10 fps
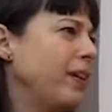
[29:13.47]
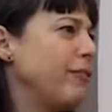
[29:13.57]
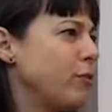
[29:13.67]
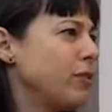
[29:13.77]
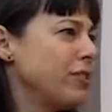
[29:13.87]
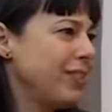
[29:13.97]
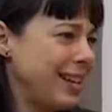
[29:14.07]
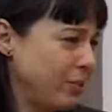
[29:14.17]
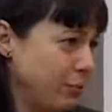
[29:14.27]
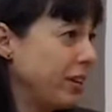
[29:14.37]
And of course,
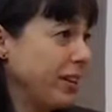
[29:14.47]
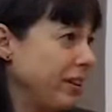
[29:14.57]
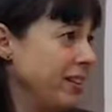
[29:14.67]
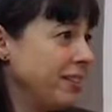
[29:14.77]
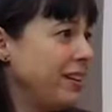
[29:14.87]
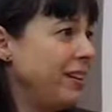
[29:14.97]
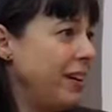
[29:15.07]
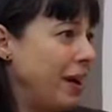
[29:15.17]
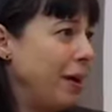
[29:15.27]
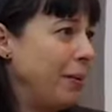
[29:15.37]
that's ridiculous.
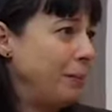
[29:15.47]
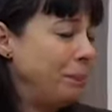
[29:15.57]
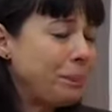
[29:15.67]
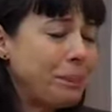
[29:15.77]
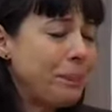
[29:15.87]
And